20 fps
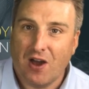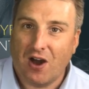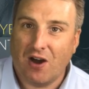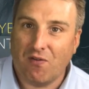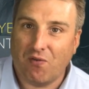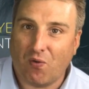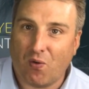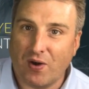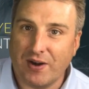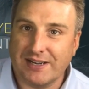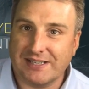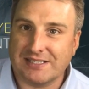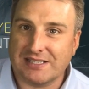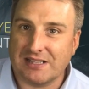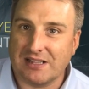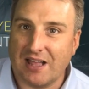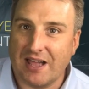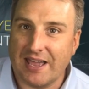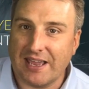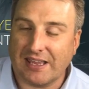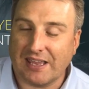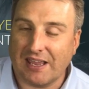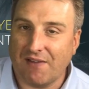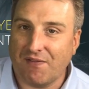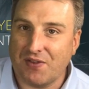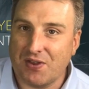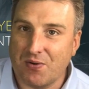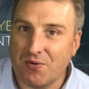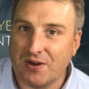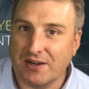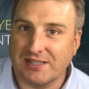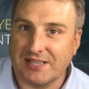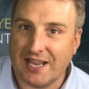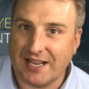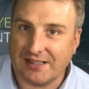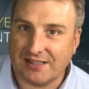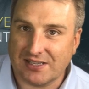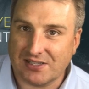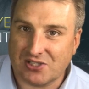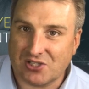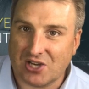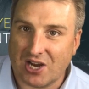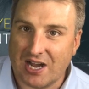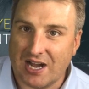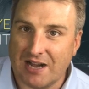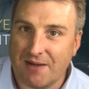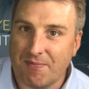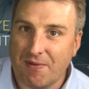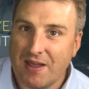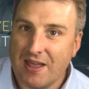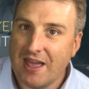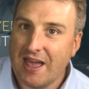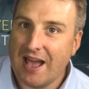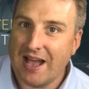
of what it's like if you were to take this job